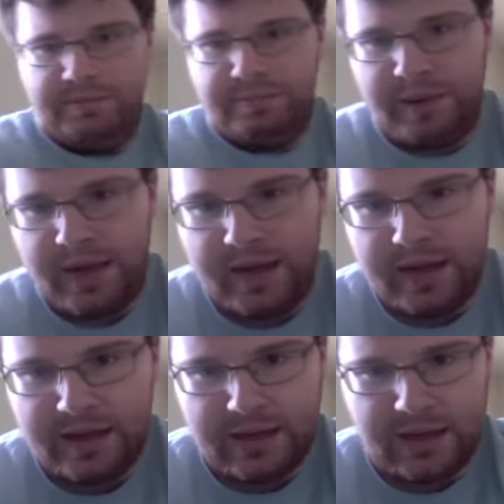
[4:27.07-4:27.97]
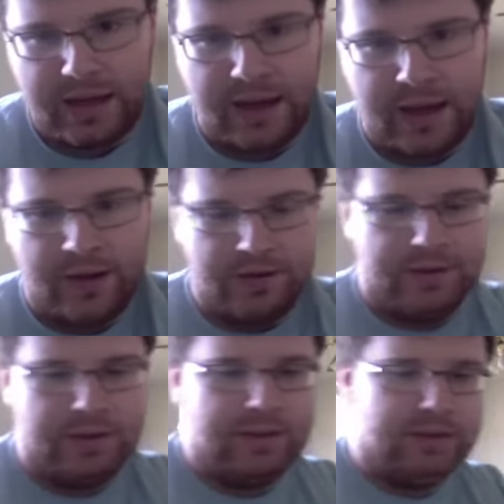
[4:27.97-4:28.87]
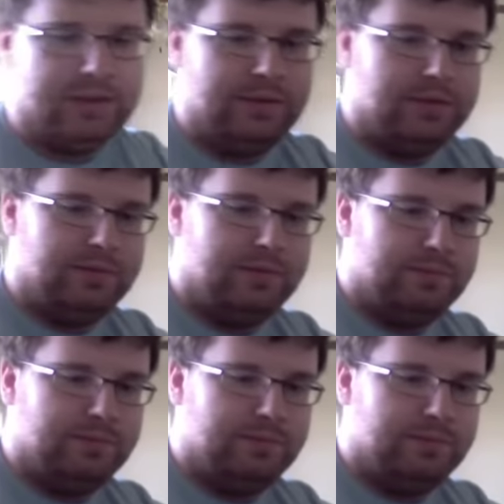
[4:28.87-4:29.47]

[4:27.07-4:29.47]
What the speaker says: peg out and you